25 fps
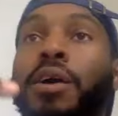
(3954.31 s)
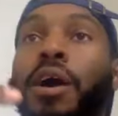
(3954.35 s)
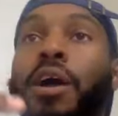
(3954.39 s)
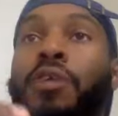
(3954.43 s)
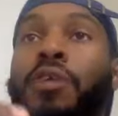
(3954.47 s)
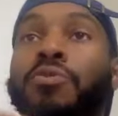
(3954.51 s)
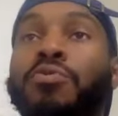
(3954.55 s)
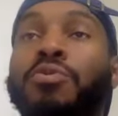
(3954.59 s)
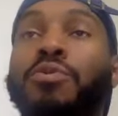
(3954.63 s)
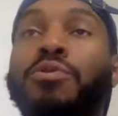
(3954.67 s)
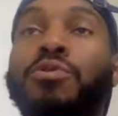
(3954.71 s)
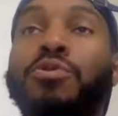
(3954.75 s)

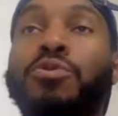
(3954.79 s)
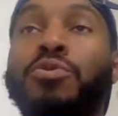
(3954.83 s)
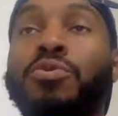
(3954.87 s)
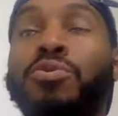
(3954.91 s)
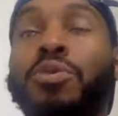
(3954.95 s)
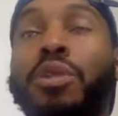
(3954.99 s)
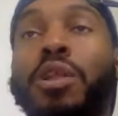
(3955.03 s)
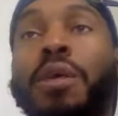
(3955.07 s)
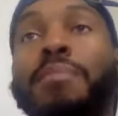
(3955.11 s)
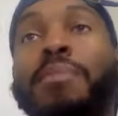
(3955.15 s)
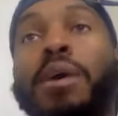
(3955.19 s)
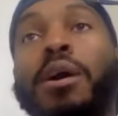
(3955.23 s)
as we're
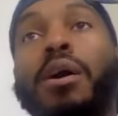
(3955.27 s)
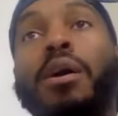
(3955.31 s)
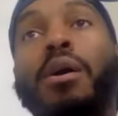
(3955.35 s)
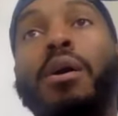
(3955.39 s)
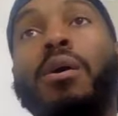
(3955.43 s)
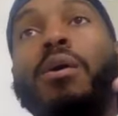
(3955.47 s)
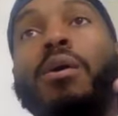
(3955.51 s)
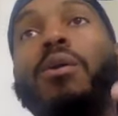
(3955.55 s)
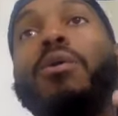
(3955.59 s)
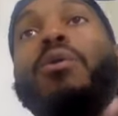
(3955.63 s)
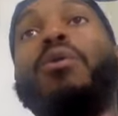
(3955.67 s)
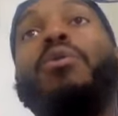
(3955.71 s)
using, I'm like,
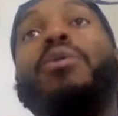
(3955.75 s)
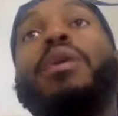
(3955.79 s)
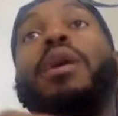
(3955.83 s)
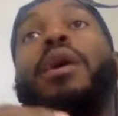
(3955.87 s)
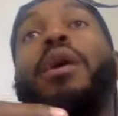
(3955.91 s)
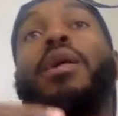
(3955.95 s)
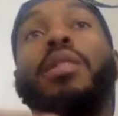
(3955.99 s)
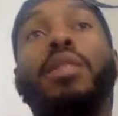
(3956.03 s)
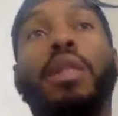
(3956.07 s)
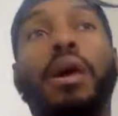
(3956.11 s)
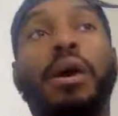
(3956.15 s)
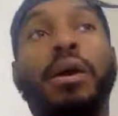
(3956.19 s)
oh,
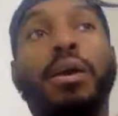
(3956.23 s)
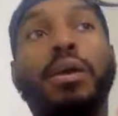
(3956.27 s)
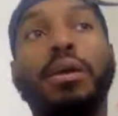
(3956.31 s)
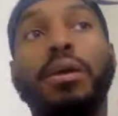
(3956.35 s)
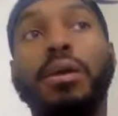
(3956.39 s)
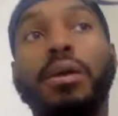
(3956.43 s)
okay, like